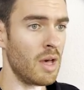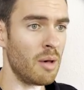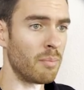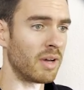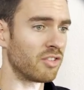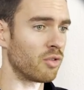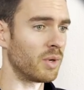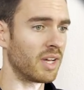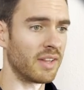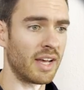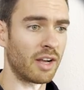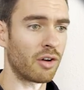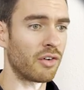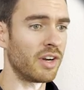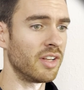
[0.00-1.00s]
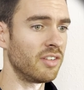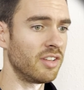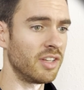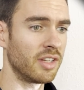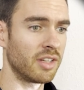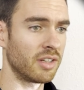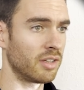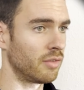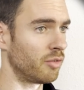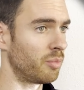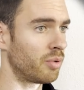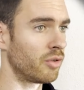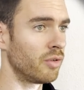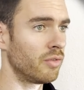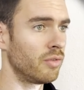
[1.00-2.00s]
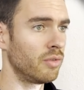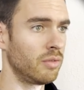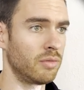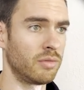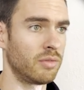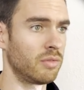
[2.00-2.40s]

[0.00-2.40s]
Make sure we get that green tick of approval.